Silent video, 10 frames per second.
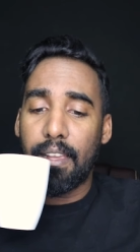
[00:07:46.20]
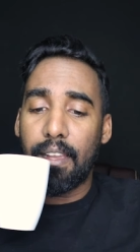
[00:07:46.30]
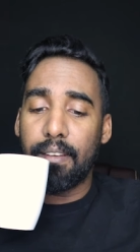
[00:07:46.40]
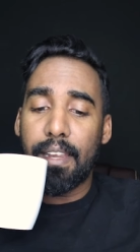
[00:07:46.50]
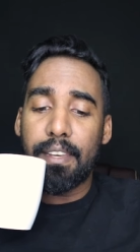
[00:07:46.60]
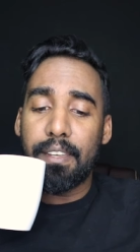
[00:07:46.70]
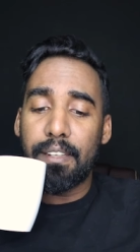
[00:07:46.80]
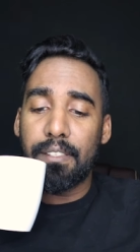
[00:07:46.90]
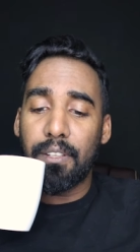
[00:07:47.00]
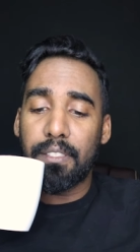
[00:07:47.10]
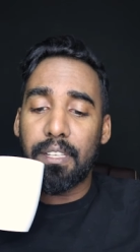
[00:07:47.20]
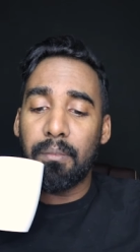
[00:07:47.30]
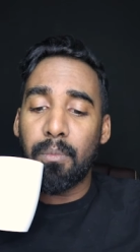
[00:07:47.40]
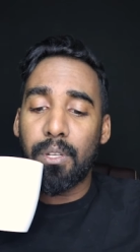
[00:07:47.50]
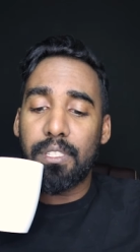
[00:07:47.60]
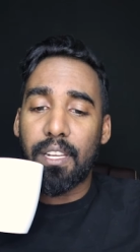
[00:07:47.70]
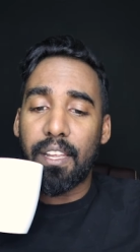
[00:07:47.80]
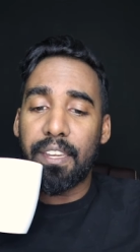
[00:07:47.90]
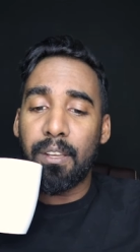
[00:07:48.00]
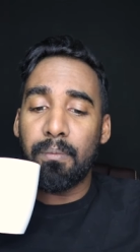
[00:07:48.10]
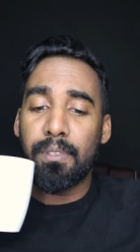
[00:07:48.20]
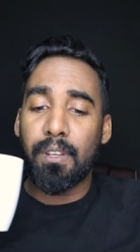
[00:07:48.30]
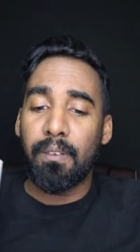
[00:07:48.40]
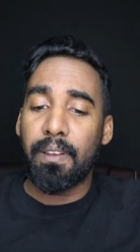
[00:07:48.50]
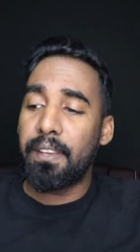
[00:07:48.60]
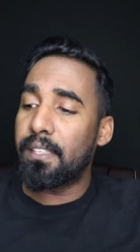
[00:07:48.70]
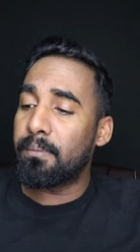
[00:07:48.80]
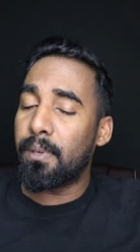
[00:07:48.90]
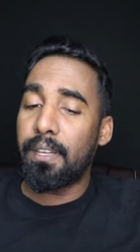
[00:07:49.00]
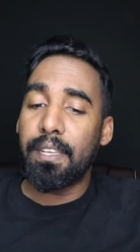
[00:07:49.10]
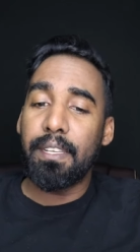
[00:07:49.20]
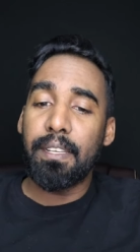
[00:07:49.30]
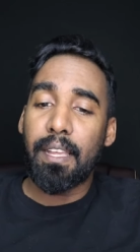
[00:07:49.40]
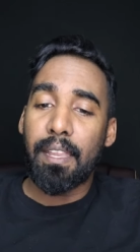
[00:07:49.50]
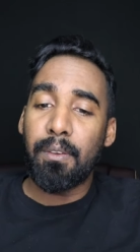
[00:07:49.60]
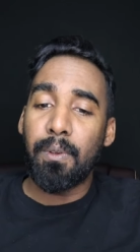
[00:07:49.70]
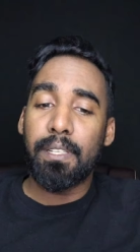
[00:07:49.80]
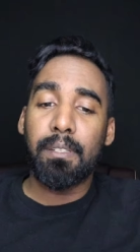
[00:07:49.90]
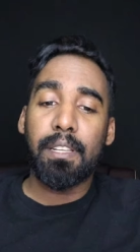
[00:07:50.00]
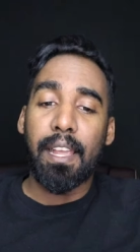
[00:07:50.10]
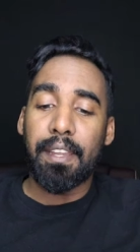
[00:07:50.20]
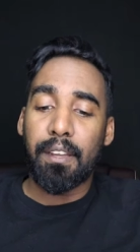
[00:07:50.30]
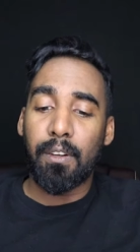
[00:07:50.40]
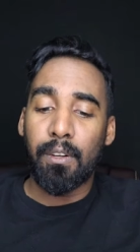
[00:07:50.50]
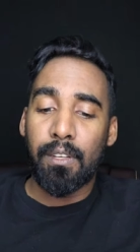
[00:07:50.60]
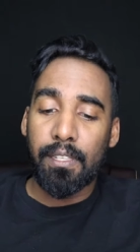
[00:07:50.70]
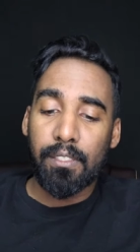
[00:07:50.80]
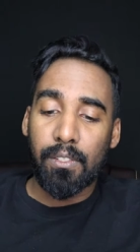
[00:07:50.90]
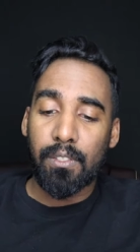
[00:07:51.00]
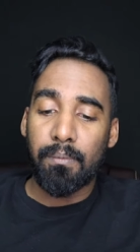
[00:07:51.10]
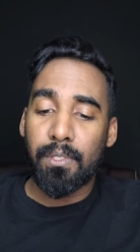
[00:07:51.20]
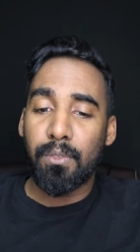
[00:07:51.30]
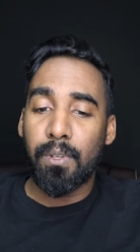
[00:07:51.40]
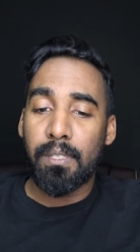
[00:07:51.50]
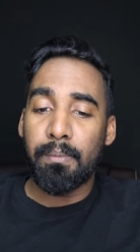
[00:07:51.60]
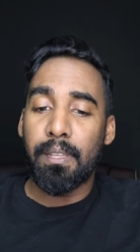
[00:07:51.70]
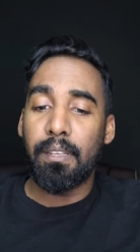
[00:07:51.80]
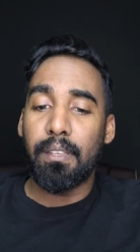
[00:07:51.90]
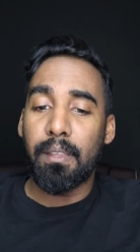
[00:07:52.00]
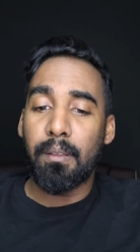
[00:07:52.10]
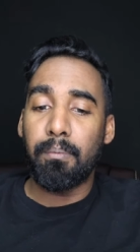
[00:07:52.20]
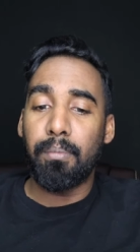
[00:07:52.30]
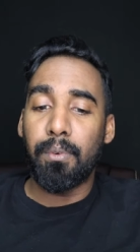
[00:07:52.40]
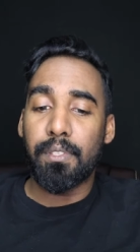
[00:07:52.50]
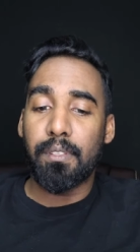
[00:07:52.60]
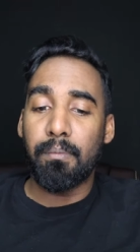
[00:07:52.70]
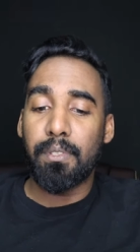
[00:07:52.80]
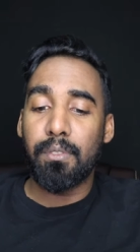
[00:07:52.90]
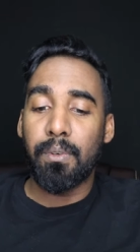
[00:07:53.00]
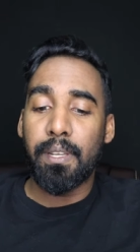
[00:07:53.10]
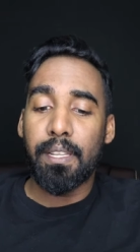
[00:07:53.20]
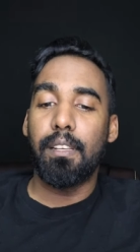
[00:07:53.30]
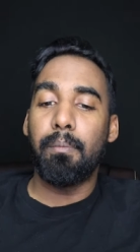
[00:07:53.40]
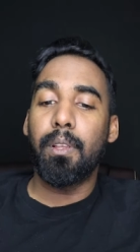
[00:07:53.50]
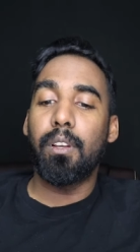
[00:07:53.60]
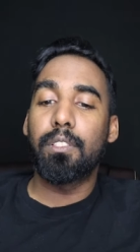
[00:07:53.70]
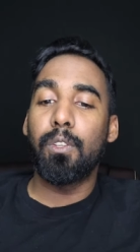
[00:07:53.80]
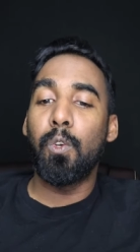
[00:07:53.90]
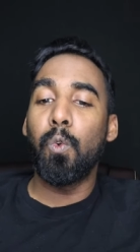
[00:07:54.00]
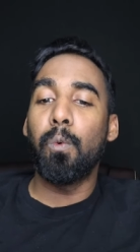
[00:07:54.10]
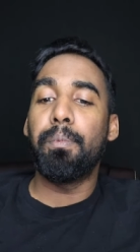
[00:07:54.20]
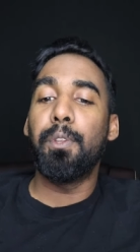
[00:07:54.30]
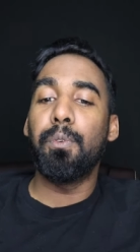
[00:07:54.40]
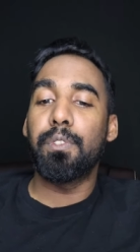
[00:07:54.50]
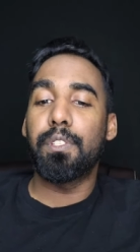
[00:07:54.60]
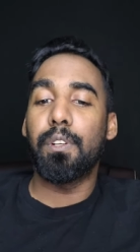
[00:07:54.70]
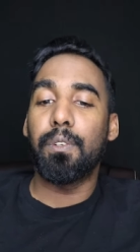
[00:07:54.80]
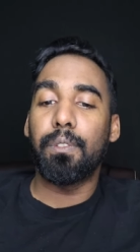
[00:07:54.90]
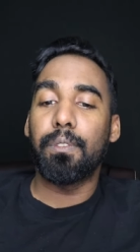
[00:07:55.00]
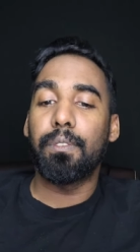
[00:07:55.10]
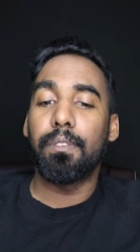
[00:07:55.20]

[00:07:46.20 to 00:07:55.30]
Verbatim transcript: Alright, there's nothing much on the Observer this morning. I know it's kind of early, so some stories may then up post some story. Let me go to Loop News now.